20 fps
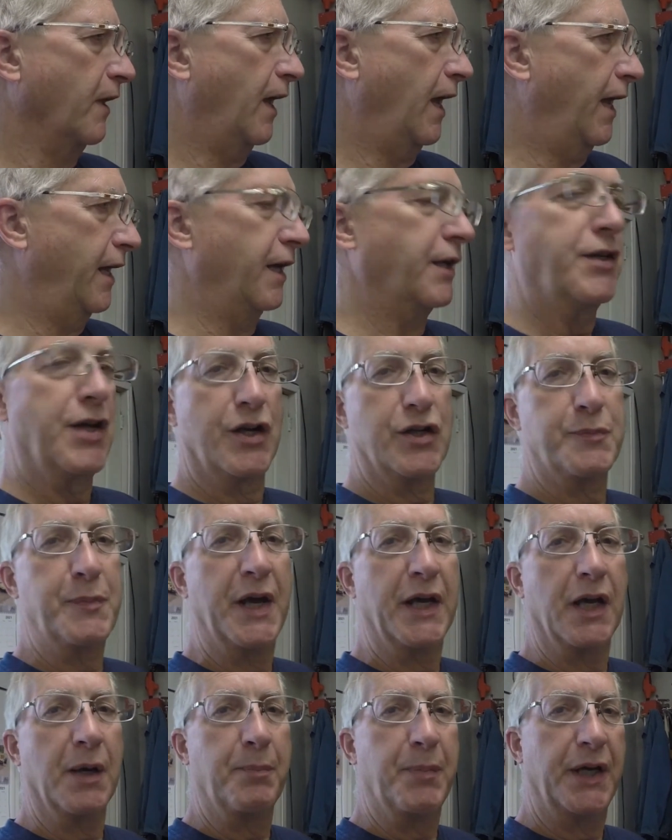and it does
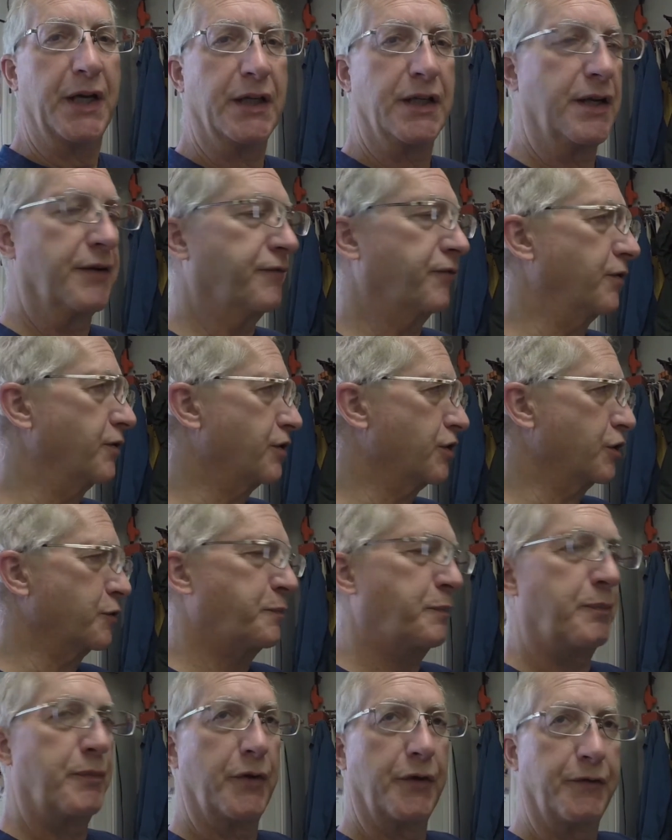make a big difference.
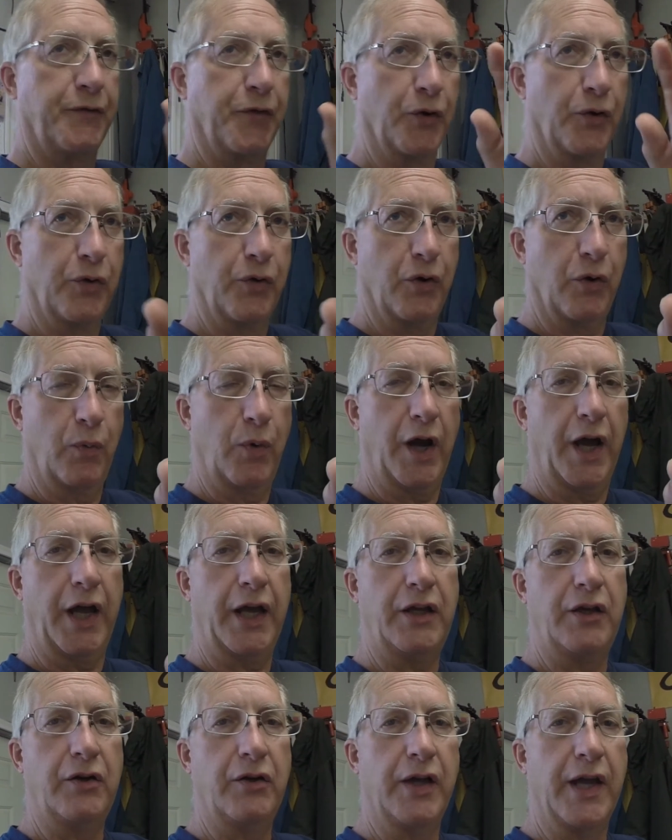The further away
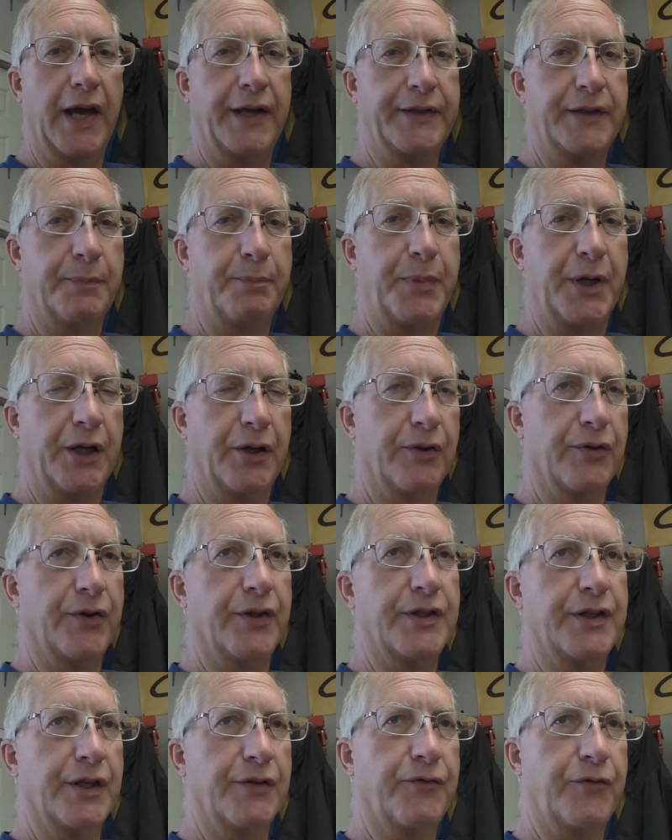you get, the bigger the
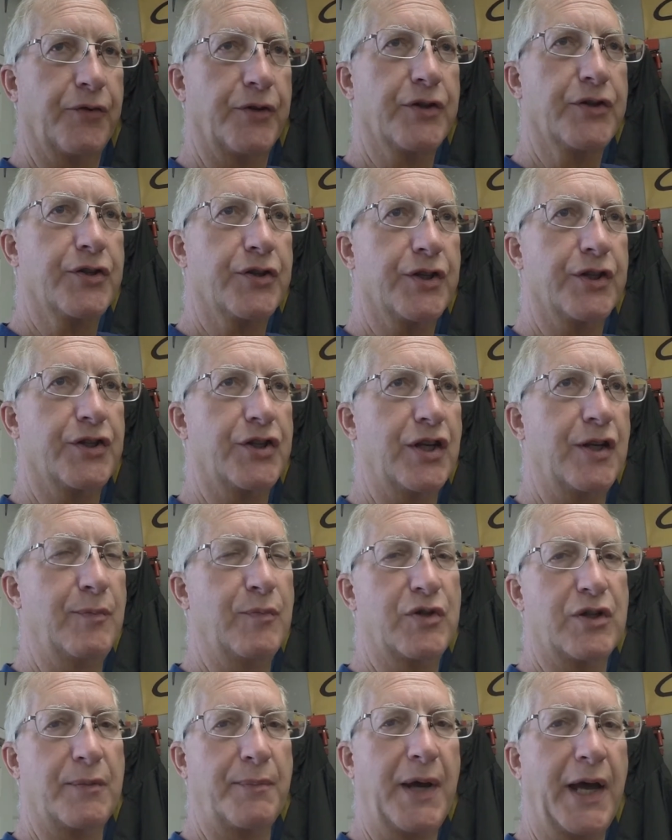difference it
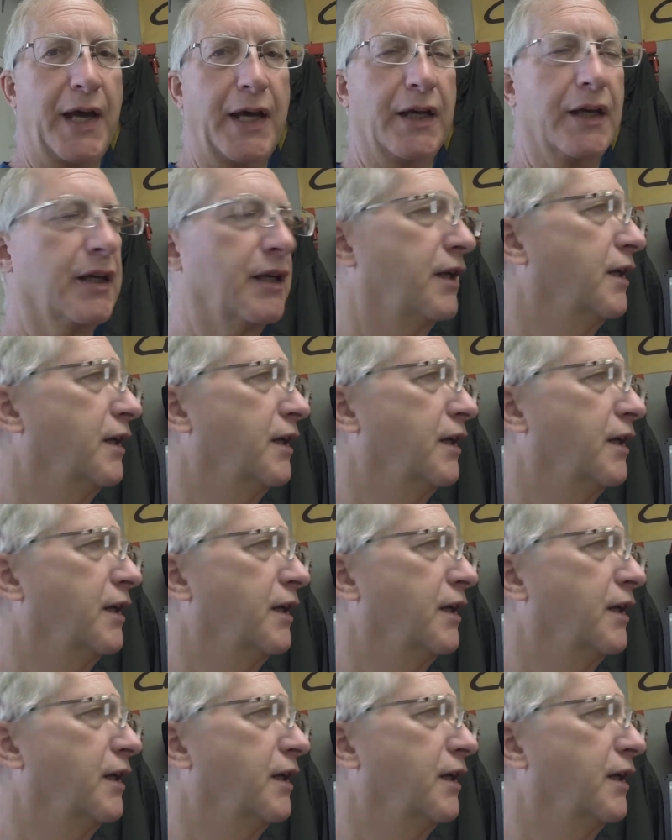seems to make.